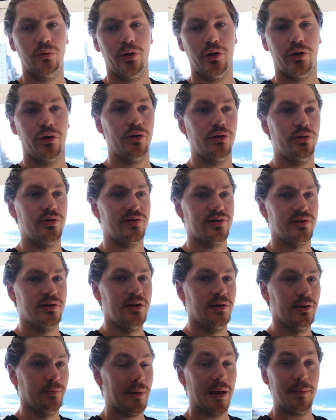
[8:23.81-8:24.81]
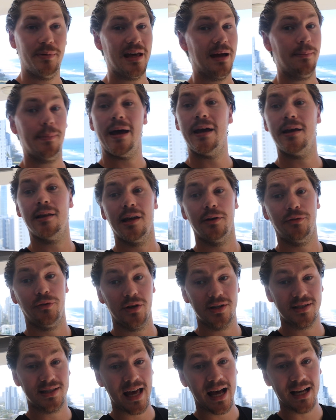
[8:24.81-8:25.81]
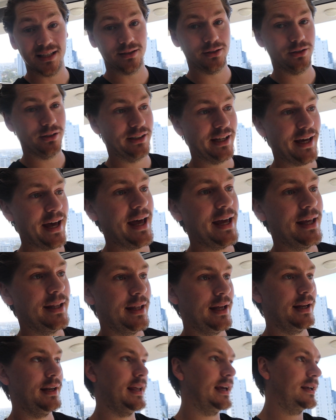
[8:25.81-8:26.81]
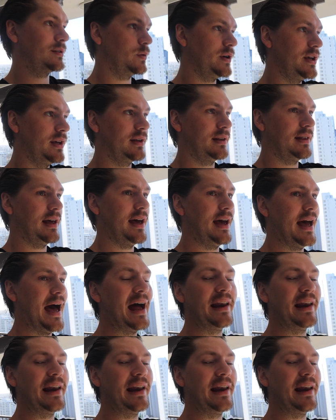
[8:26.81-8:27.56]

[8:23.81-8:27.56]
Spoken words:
who's maybe they make their first $1,000 a day and then next week their